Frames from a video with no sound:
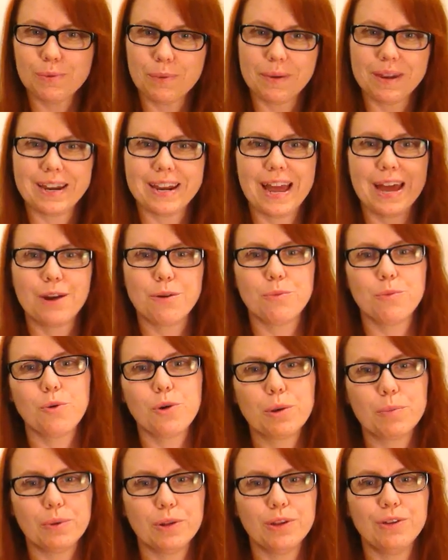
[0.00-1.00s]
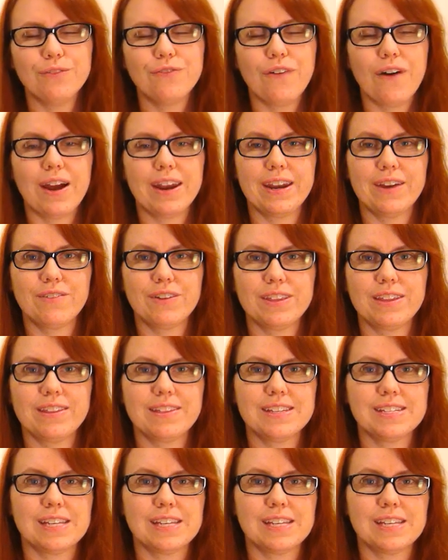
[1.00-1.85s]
We went and had a water balloon fight and everything